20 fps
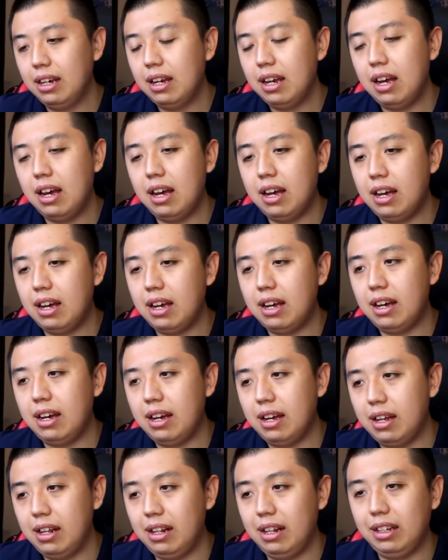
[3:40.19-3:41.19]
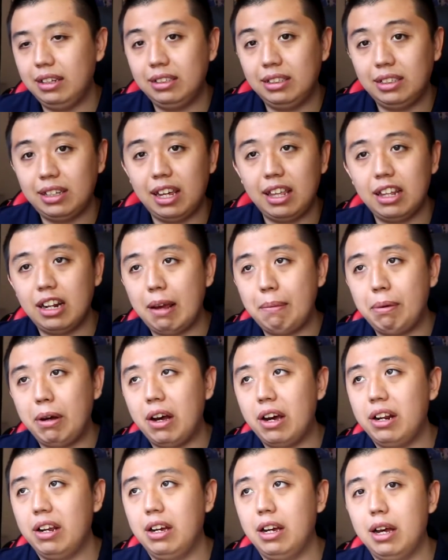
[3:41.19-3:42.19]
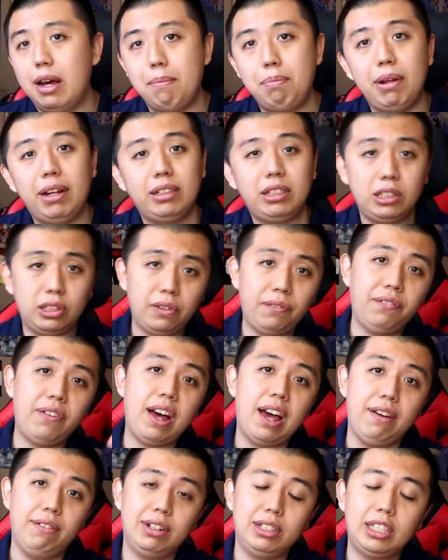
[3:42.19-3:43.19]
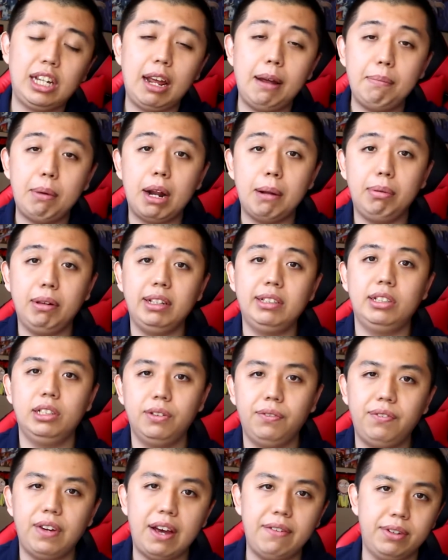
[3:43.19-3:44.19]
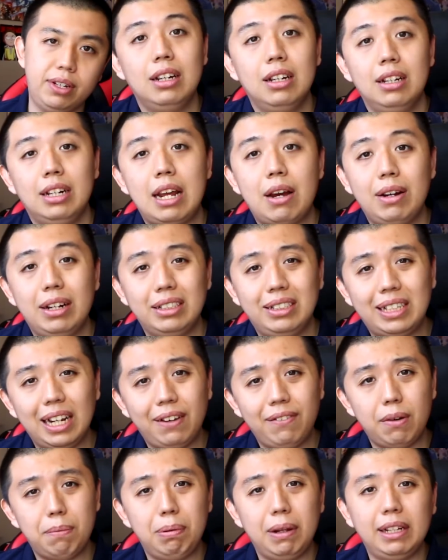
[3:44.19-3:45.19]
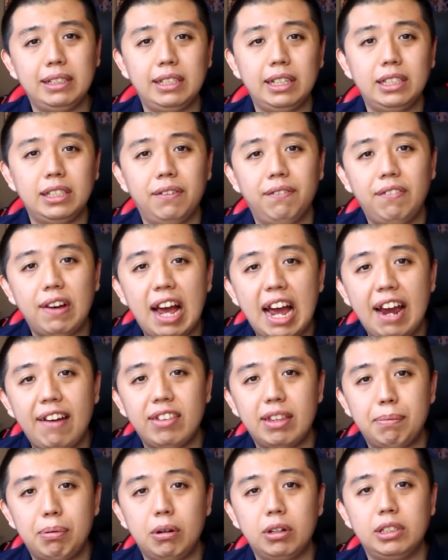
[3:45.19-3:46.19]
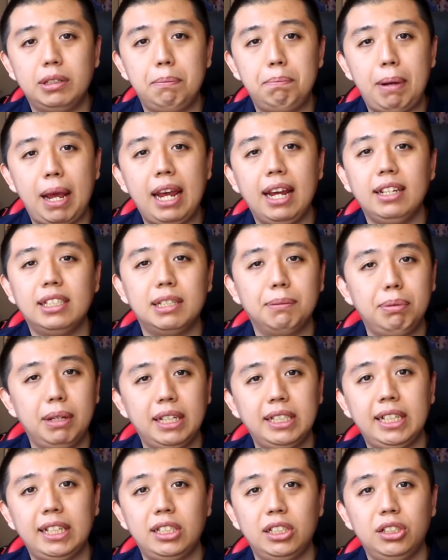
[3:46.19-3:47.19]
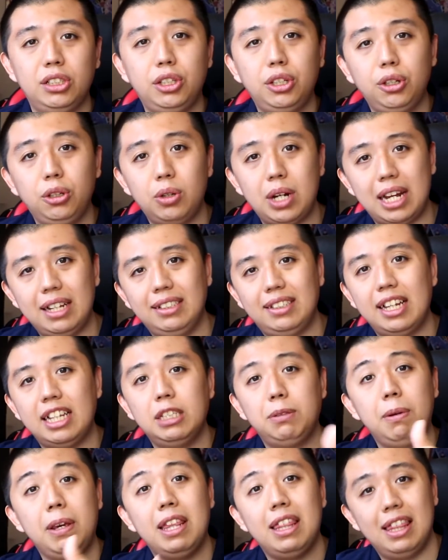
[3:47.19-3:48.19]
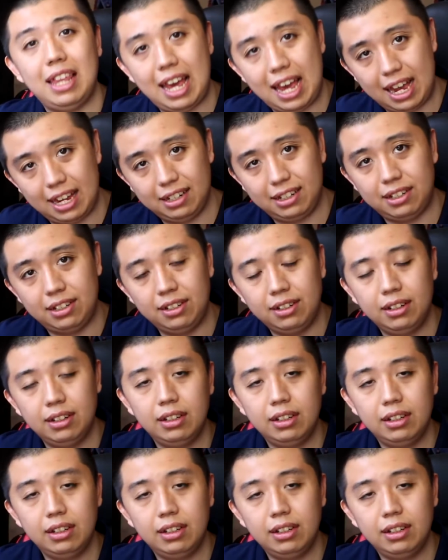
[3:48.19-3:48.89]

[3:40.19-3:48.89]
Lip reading: a PlayStation 5. Let's say I bought a PlayStation 5 online. Now, instead of a PlayStation 5, the person paints a PlayStation 2 and sends me that.